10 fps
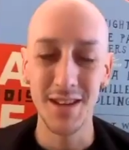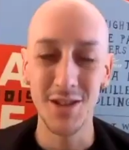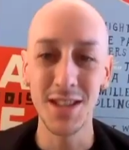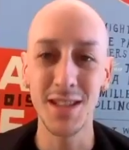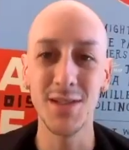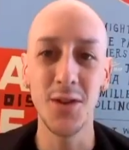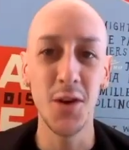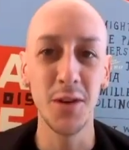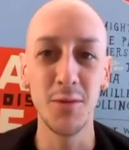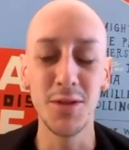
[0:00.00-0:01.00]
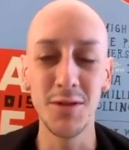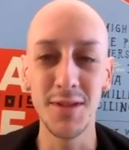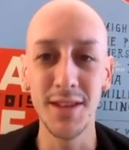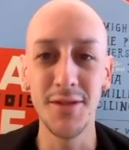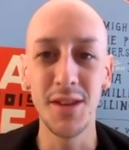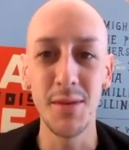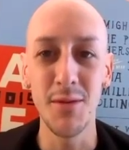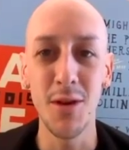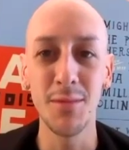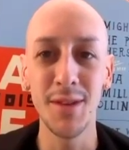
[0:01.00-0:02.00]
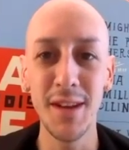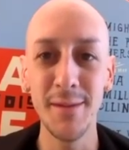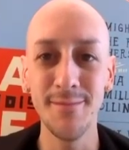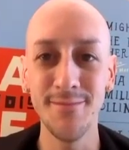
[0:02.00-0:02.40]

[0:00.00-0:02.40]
justice for Hollywood. She was definitely a bit robbed there.